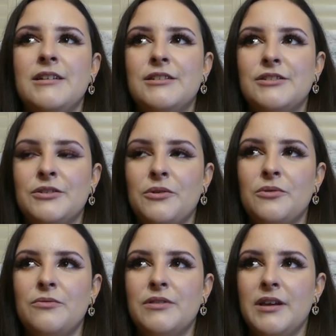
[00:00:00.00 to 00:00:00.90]

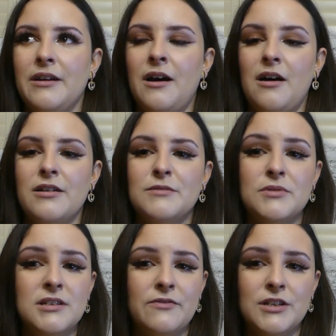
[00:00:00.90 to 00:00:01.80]
So there are
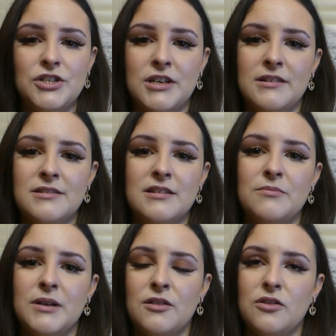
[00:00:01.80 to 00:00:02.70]
specific genes that are
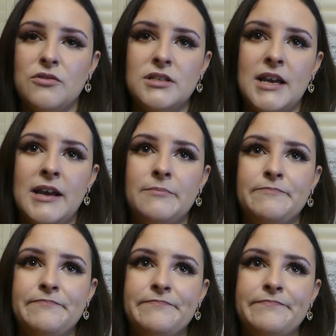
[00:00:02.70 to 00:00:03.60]
being looked at,
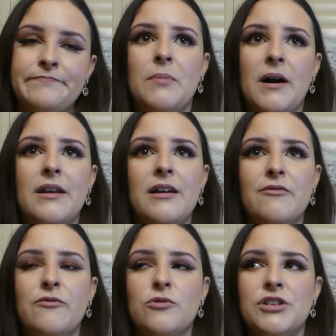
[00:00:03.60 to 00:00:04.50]
but
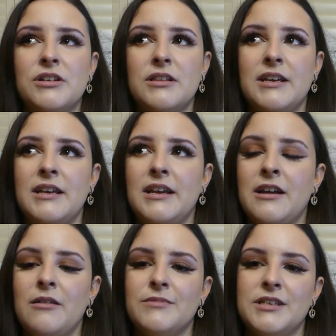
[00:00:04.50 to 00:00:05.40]
unfortunately it
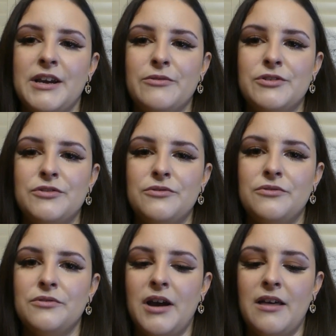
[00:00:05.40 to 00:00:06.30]
comes down
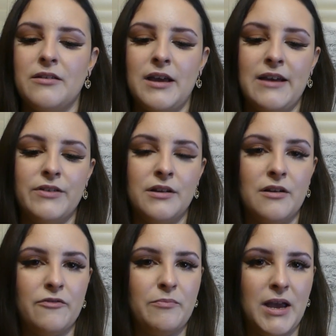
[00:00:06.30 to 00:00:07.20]
to either having
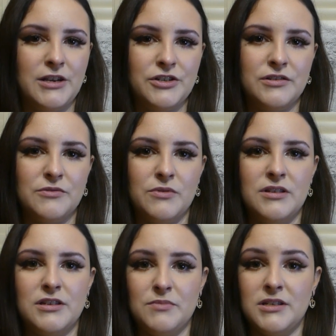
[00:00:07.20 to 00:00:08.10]
enough patients with
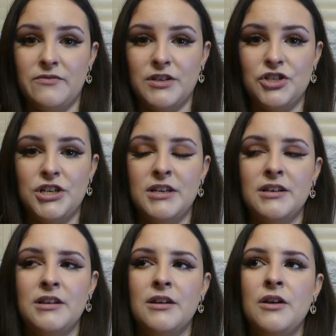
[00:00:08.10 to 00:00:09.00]
this specific
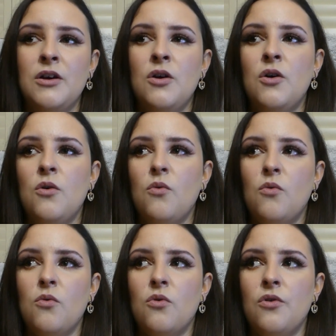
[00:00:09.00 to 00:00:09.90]
gene
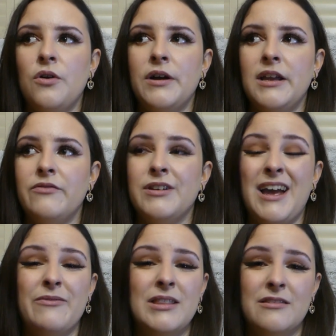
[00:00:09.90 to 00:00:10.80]
or even
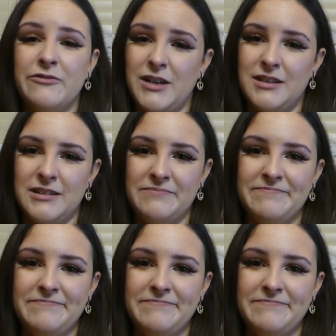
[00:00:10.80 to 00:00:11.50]
having the funding.